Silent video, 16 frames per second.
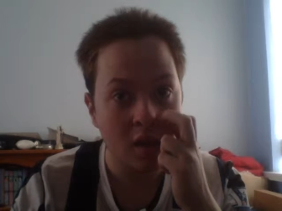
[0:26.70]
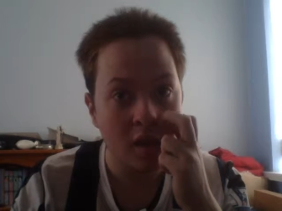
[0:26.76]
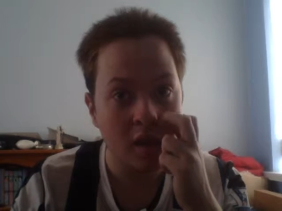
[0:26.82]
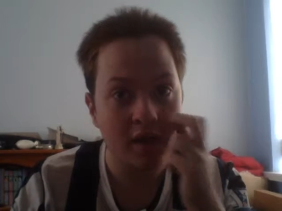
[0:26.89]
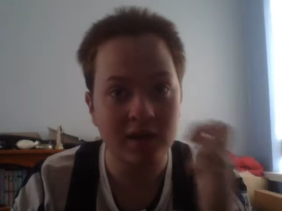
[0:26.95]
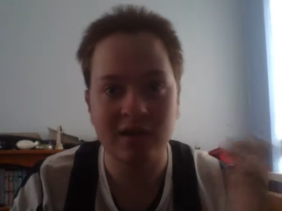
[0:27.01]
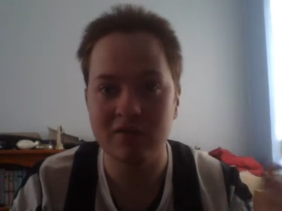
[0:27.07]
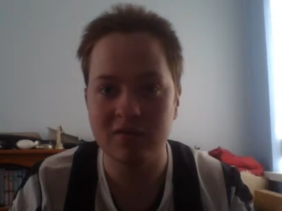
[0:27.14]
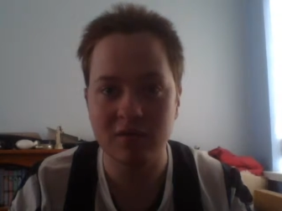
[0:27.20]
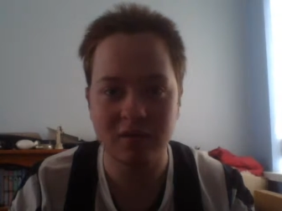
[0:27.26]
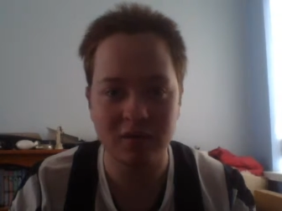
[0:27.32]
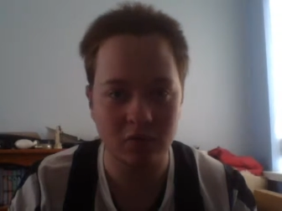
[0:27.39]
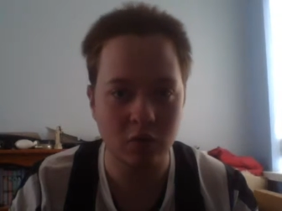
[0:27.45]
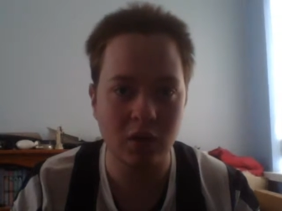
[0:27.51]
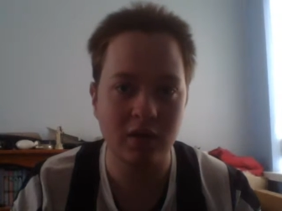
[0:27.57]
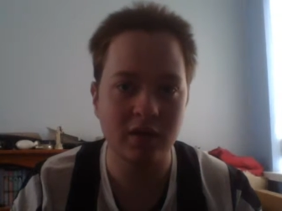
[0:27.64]
It has
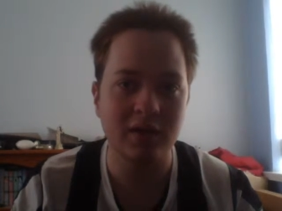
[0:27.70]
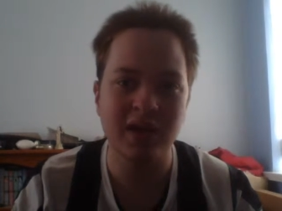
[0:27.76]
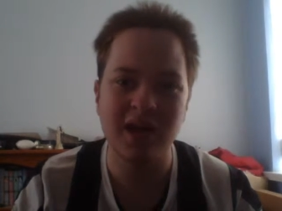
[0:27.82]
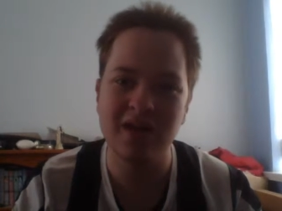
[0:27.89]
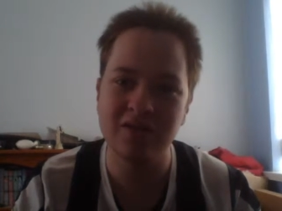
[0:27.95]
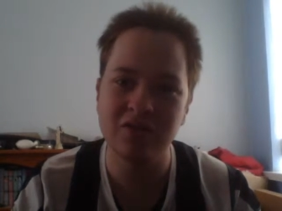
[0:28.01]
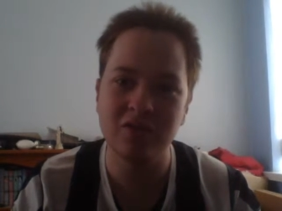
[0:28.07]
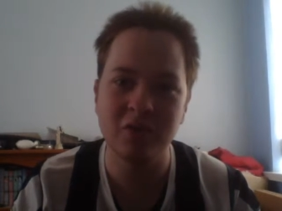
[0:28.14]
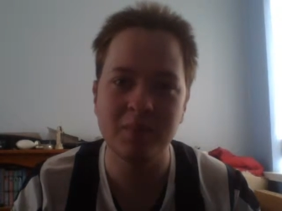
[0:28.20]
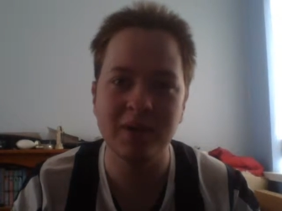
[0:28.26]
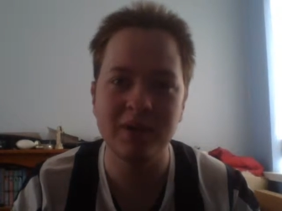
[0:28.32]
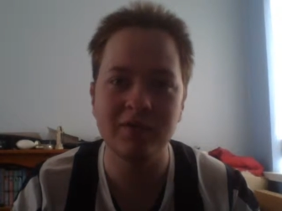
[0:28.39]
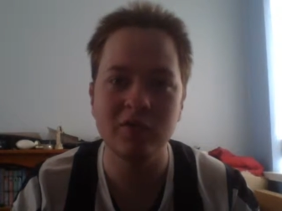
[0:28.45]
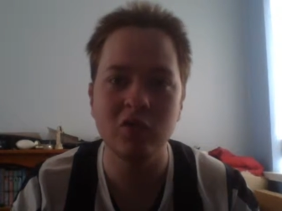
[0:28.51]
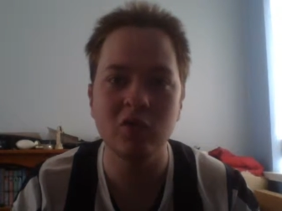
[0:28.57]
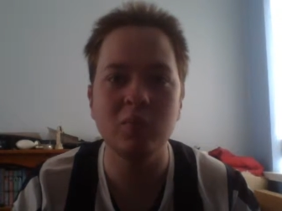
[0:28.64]
quite it has a number
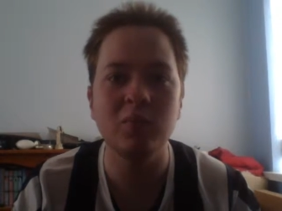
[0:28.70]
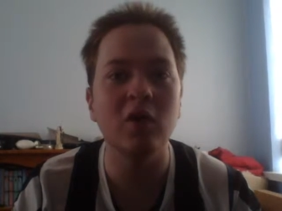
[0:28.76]
of good